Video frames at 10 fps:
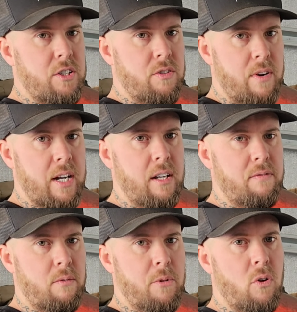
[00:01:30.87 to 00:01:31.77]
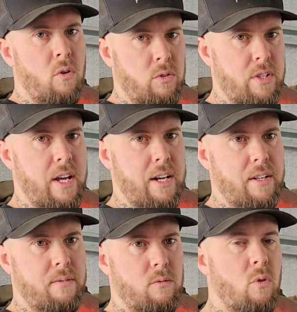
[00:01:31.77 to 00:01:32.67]
directly from your alternator
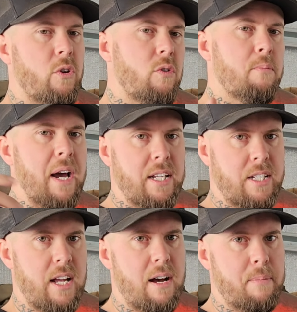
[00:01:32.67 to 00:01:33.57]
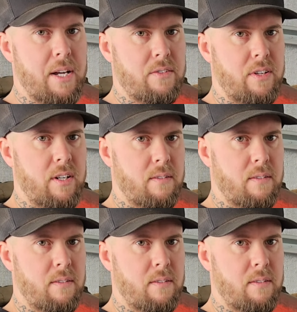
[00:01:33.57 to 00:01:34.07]
or your main start battery.